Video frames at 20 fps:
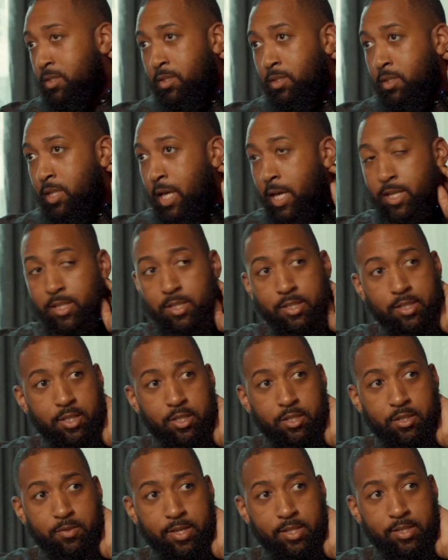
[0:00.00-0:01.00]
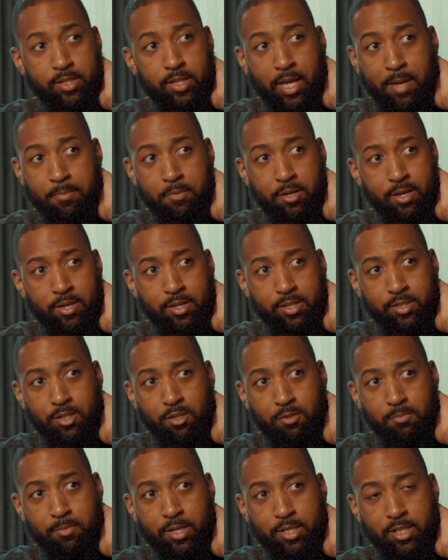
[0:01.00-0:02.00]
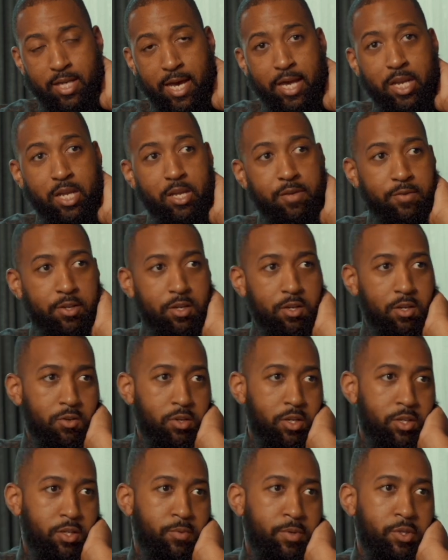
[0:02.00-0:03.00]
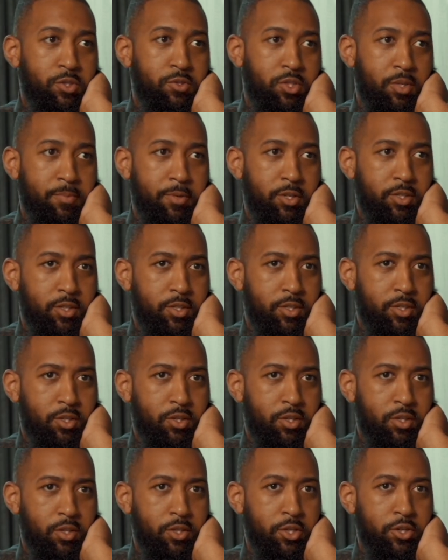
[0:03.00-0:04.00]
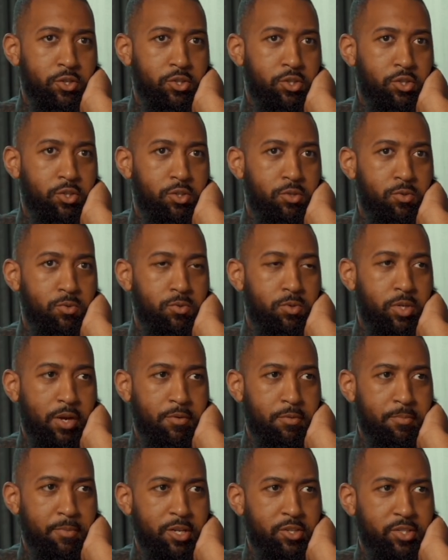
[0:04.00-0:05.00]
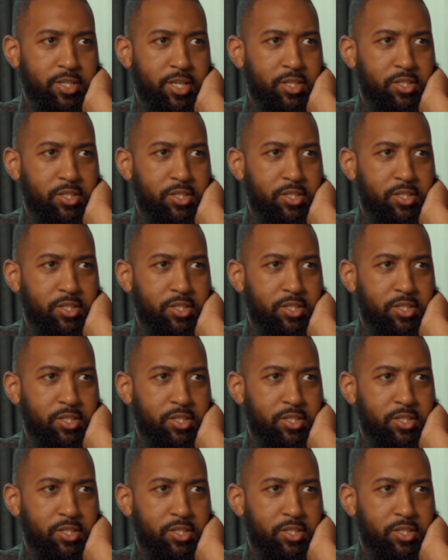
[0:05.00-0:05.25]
Now, this is interesting. I'm learning so much. I didn't even know that when you talking about there's 2 government, you said